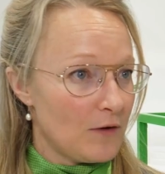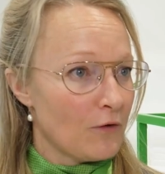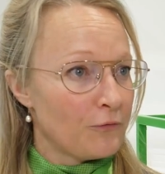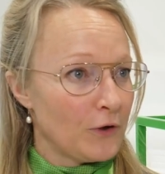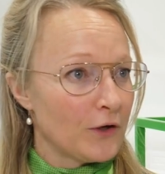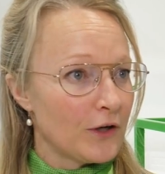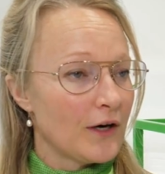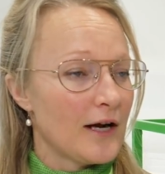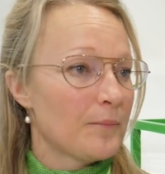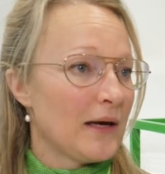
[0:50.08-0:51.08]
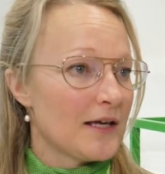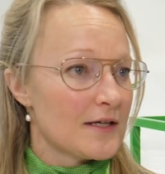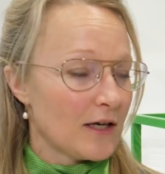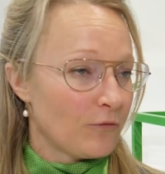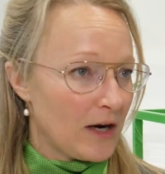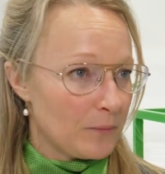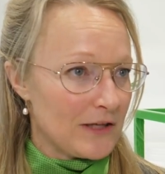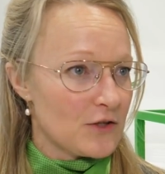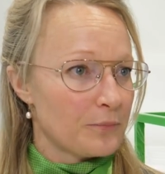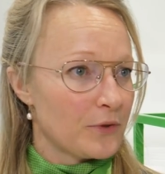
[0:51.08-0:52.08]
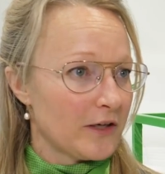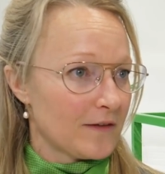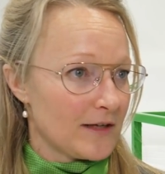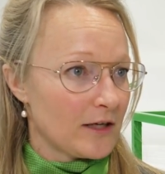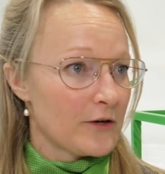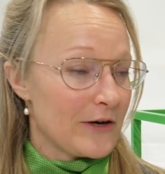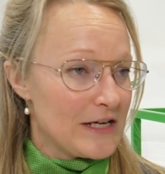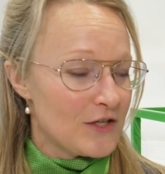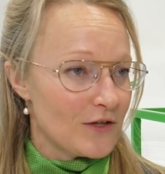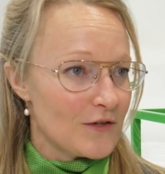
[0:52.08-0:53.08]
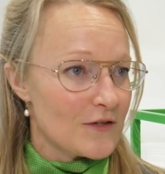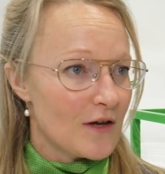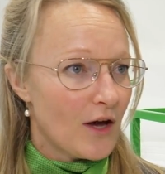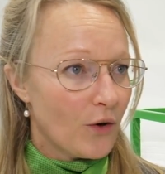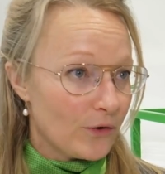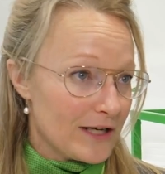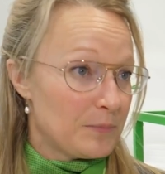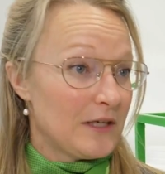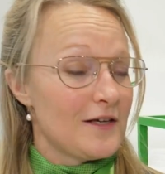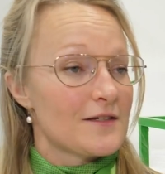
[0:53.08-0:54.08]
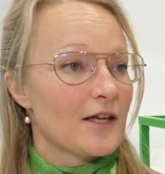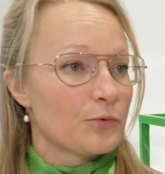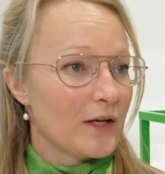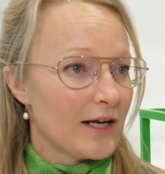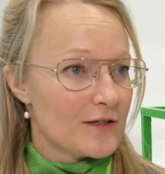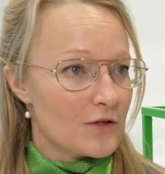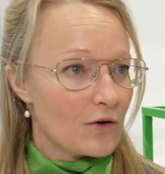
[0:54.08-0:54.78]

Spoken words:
even further and make environmental product declarations, or EPDs as we like to